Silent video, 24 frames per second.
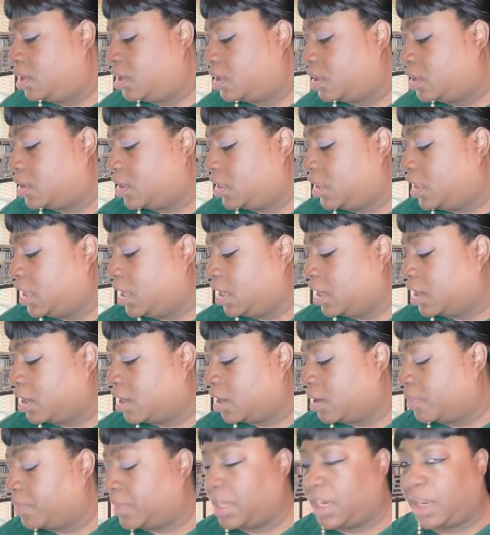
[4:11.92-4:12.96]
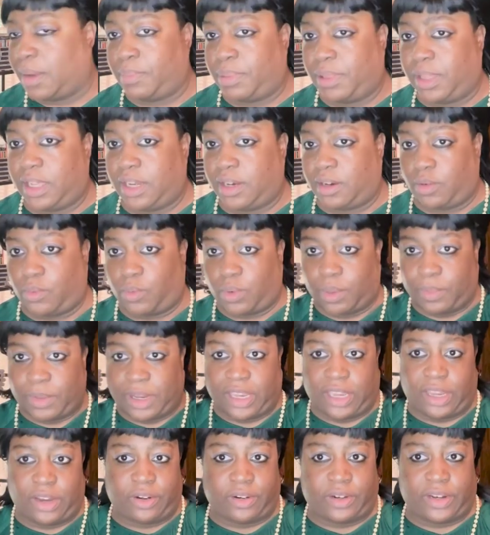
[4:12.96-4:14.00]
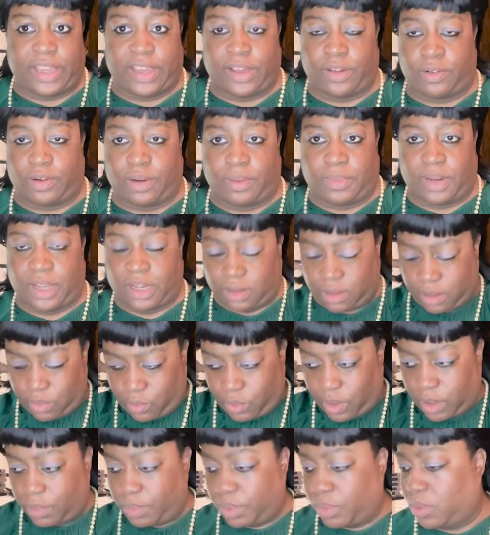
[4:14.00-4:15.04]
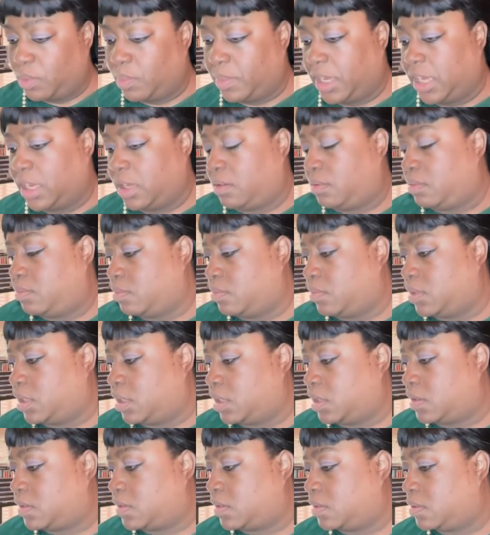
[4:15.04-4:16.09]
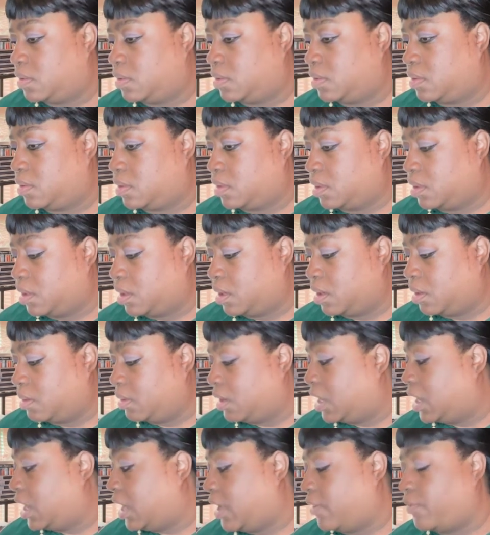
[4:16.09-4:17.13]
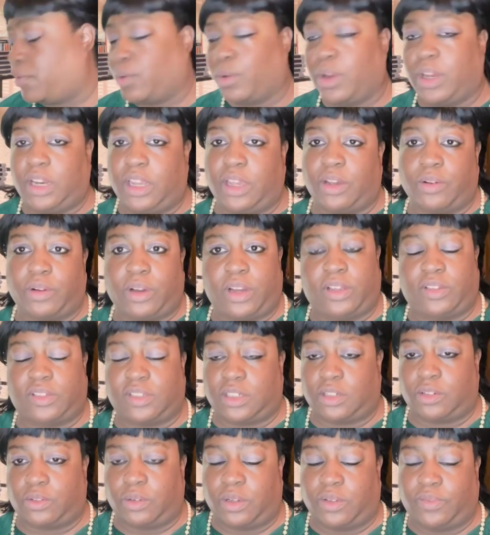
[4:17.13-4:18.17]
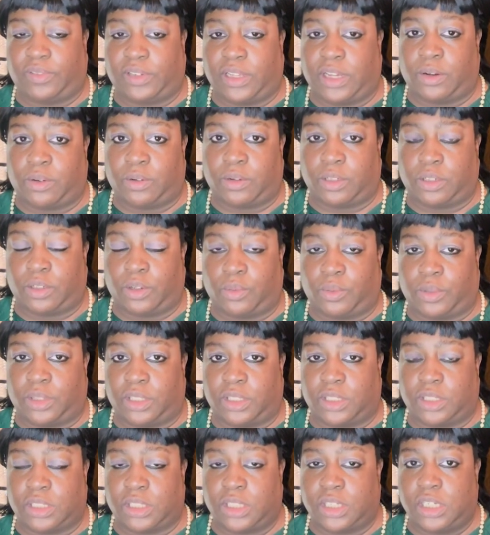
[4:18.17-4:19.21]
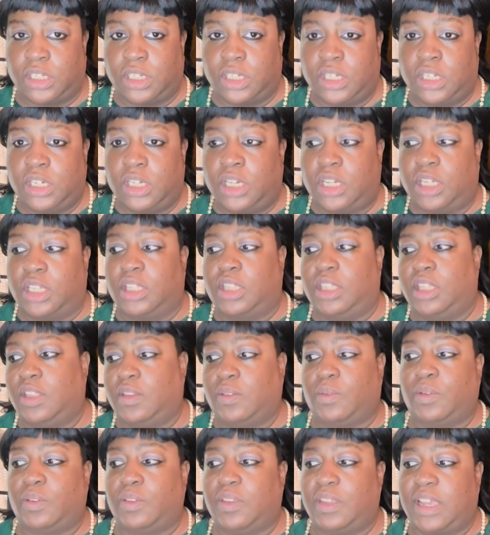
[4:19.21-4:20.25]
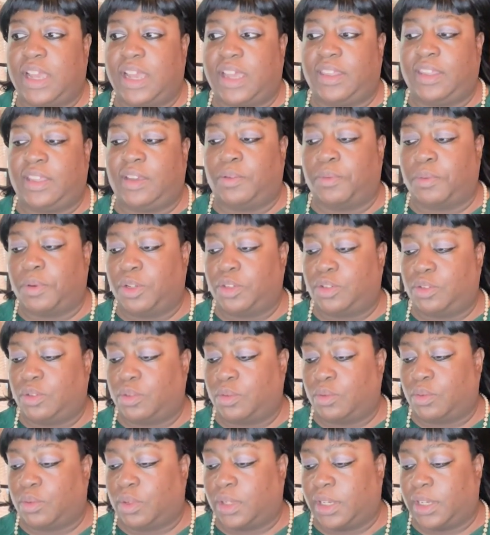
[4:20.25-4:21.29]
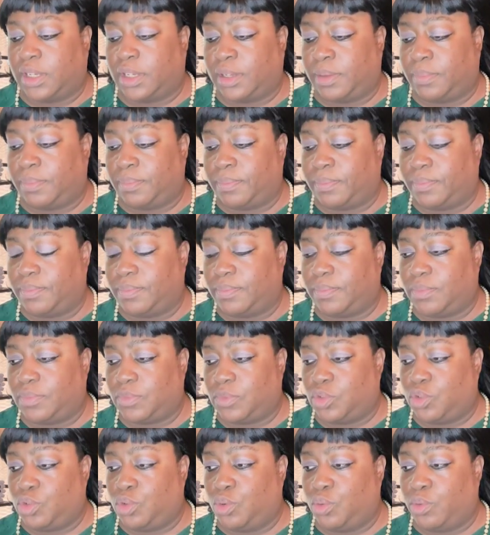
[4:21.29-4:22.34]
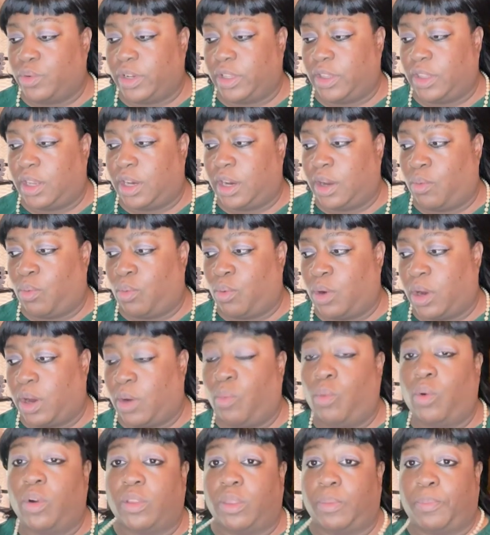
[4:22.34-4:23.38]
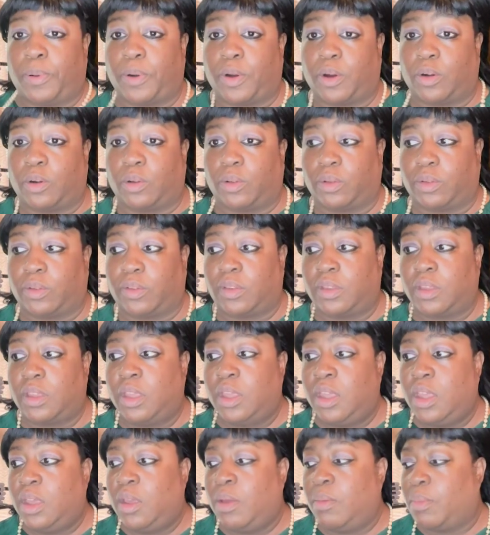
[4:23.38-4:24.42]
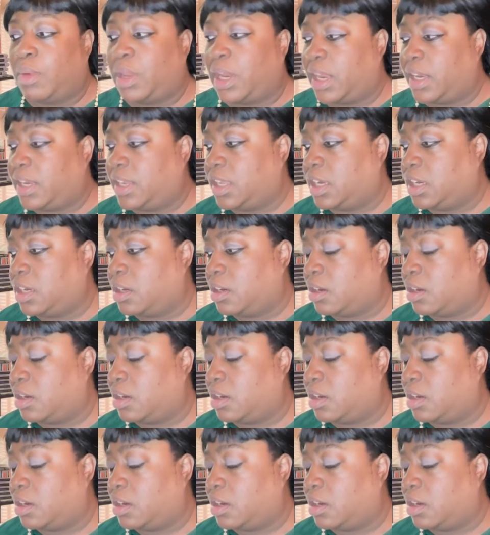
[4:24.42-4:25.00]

I'm planning to wear my hair down. I'm not going to wear it pulled back with this. And I have green earrings and a green flower to go with this. This was not the original jewelry that I wore. I wore the pearls, but I did